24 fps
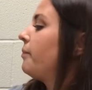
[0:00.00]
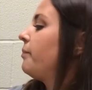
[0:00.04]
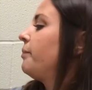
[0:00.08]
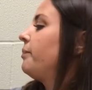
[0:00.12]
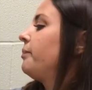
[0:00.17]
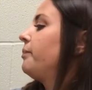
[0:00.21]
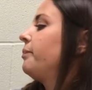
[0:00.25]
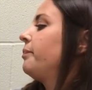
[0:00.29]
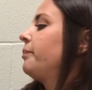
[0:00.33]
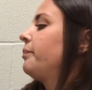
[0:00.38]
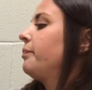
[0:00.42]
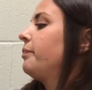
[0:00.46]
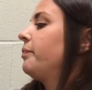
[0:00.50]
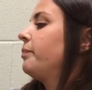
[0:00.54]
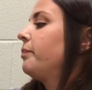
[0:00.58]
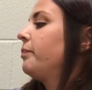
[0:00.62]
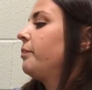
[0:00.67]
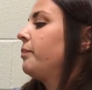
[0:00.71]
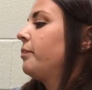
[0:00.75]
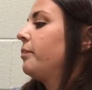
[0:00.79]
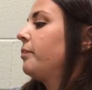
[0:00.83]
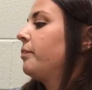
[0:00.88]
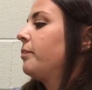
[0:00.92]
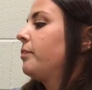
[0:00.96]

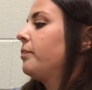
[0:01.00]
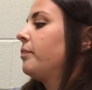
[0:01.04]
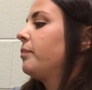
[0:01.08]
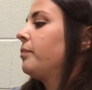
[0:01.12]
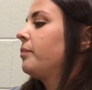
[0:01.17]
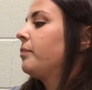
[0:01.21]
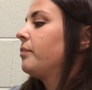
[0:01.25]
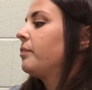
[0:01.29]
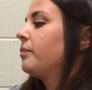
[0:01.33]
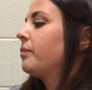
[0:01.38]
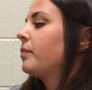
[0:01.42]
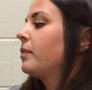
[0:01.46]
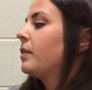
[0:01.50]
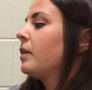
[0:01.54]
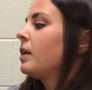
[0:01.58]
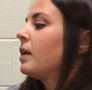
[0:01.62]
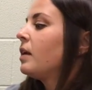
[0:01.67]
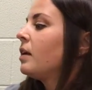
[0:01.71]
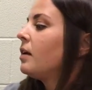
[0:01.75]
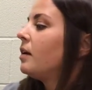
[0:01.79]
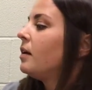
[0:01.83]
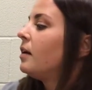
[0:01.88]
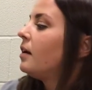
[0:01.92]
Nobody speaks.